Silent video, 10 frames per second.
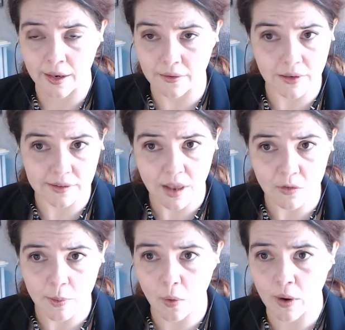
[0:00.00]

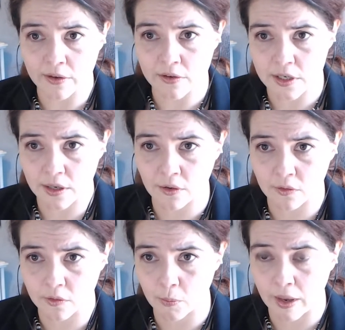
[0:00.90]
assessment
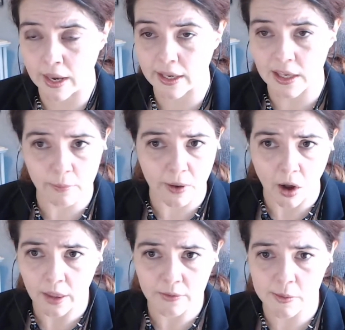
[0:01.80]
questions, by keeping
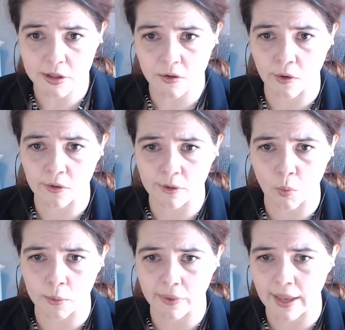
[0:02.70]
all of the materials in
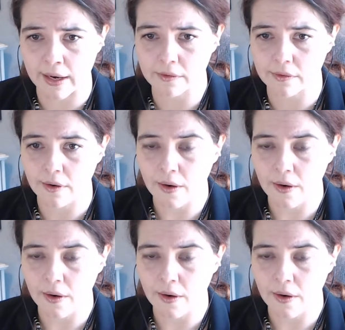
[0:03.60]
one place.